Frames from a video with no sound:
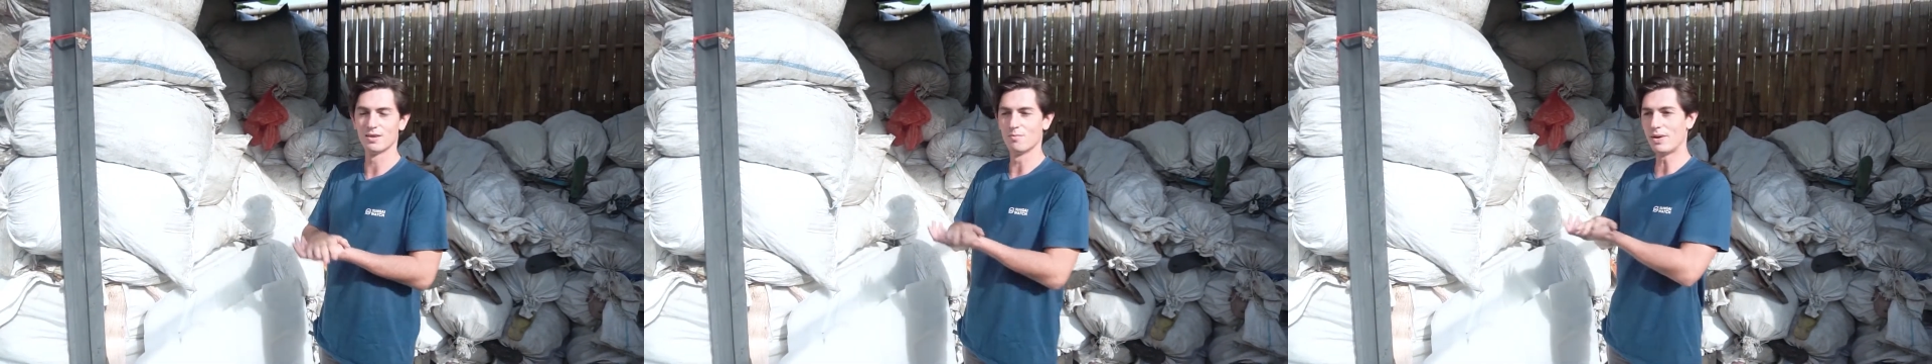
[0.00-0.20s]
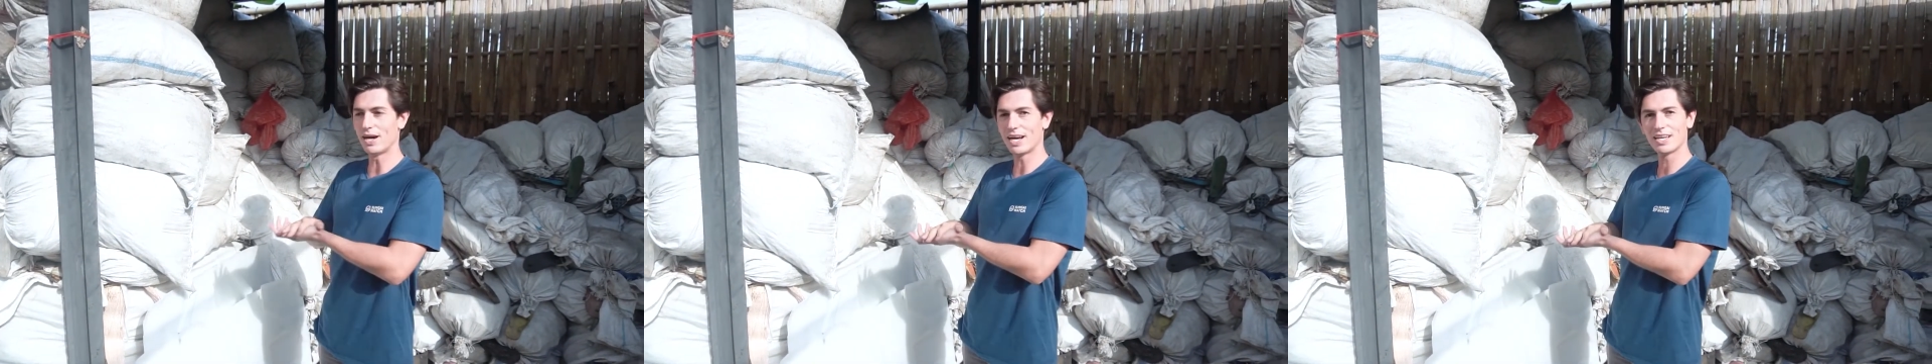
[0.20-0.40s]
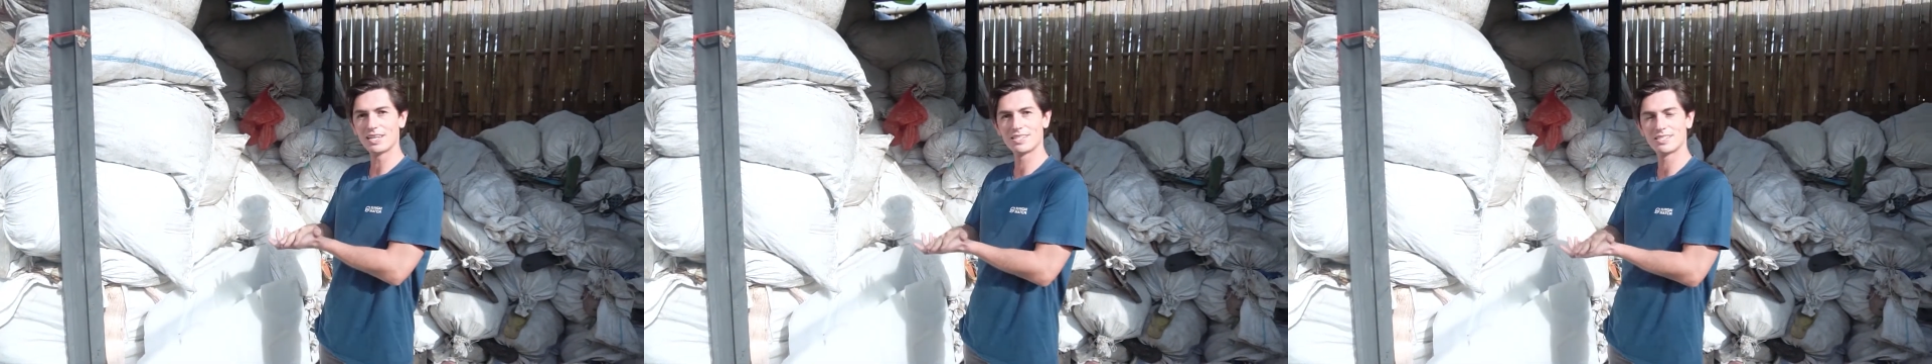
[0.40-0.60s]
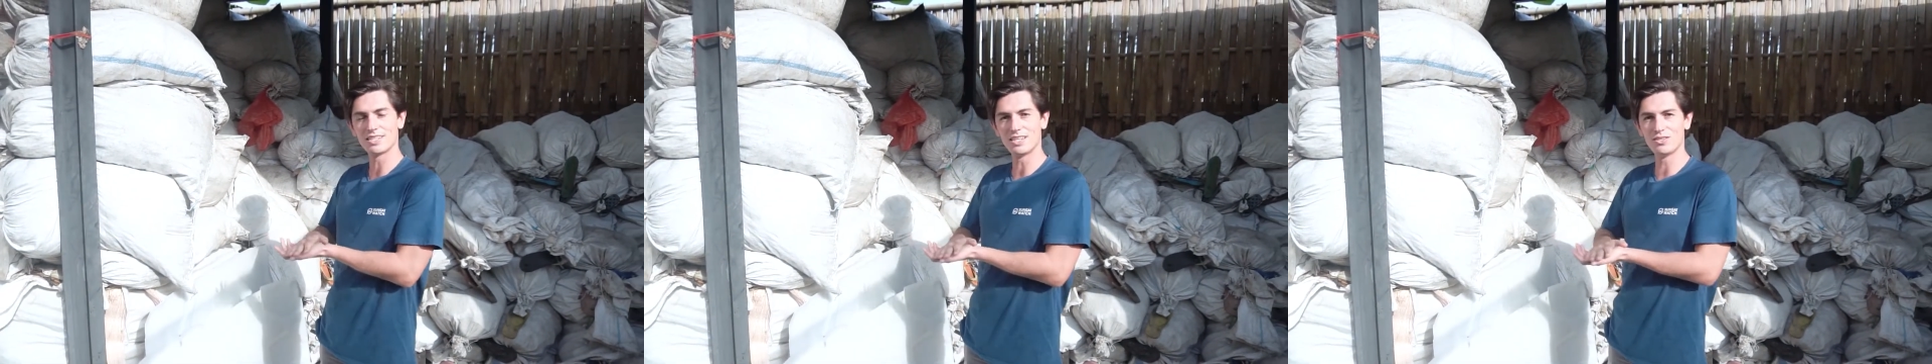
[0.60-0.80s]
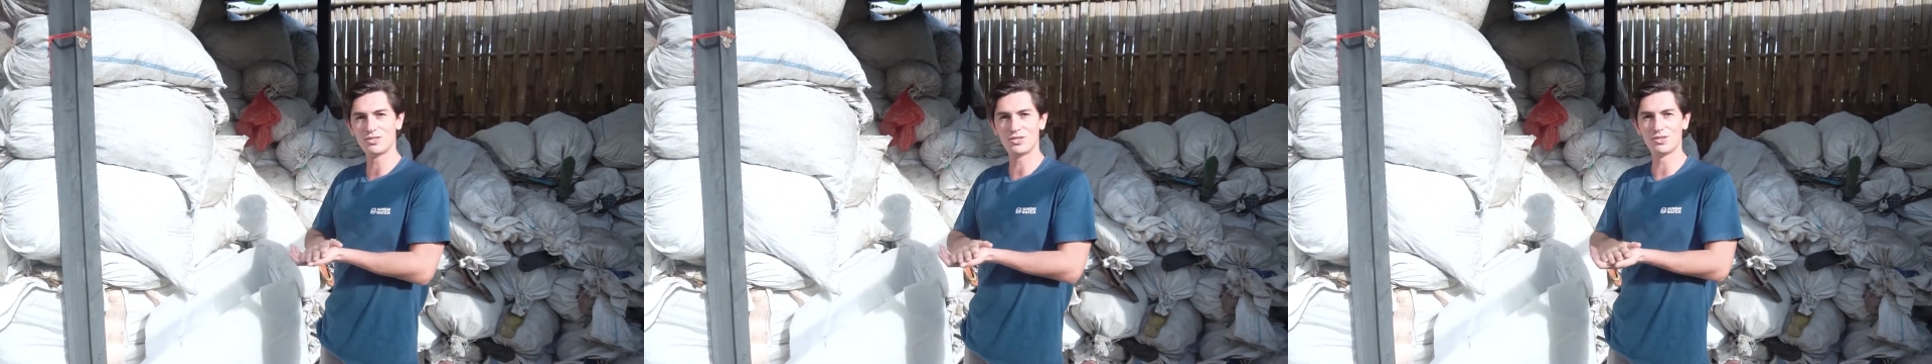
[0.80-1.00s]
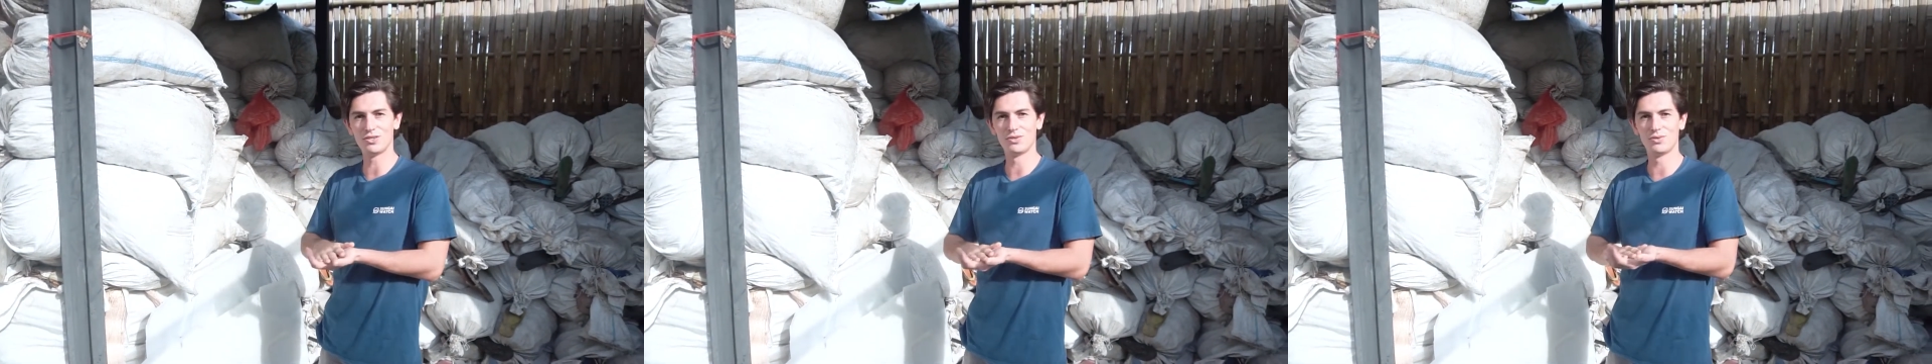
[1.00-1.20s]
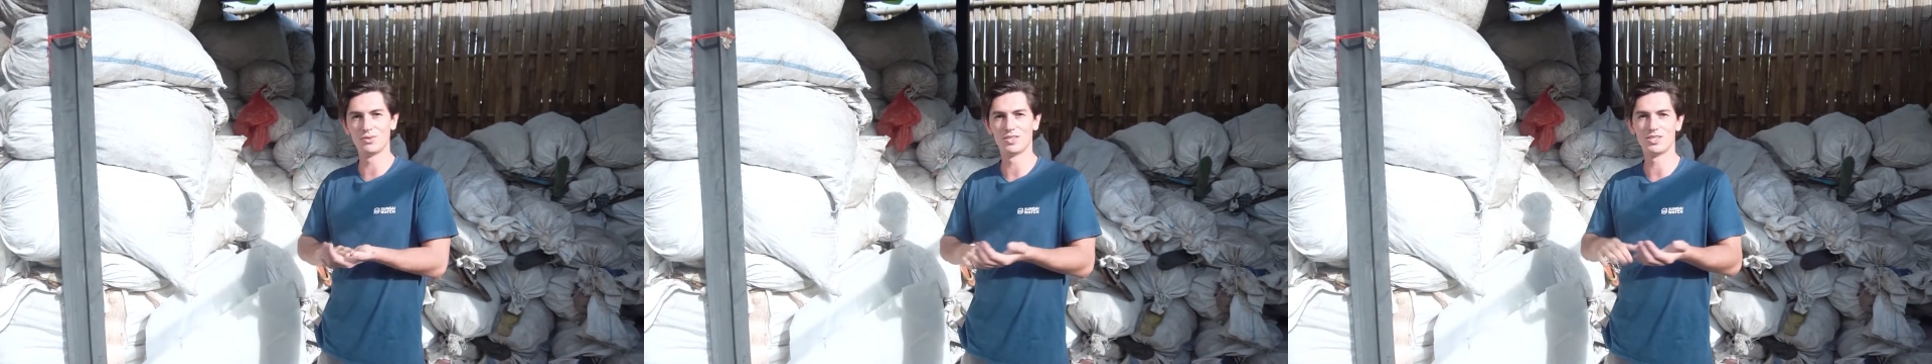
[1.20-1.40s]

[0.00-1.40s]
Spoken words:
bags into